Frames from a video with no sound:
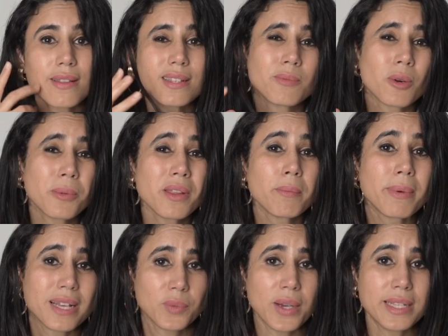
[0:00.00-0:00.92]
and this is probably the
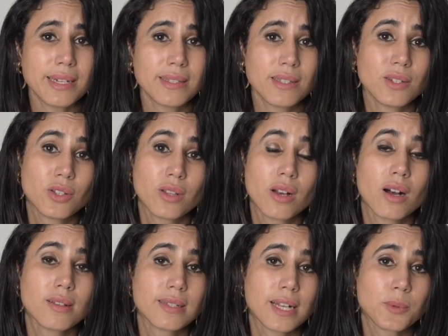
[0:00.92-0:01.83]
best way to listen to the
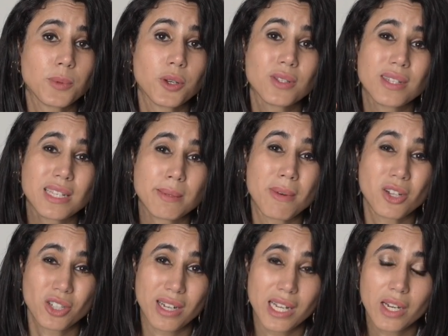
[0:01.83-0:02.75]
heart sounds because it is
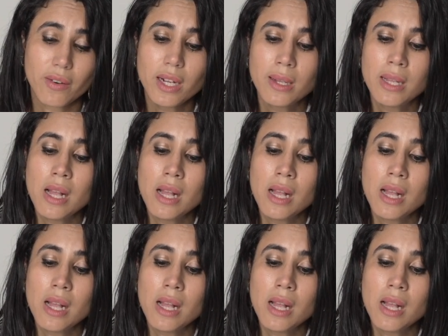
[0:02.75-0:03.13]
much clearer,